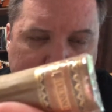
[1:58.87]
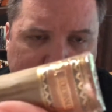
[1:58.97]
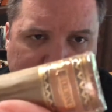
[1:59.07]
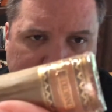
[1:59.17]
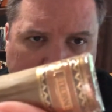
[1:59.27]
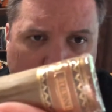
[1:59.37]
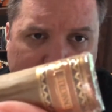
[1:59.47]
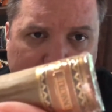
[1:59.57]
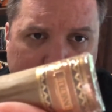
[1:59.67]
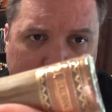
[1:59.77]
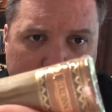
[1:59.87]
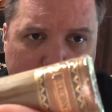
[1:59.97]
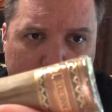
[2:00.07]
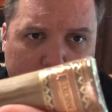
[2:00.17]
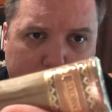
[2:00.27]
Sometimes it's a ribbon
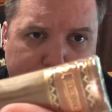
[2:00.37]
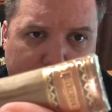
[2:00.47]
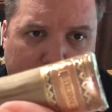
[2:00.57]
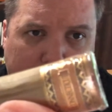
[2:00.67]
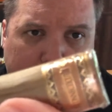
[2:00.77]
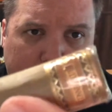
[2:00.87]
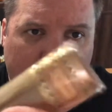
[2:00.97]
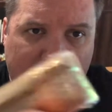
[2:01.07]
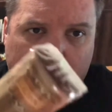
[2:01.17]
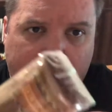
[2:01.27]
around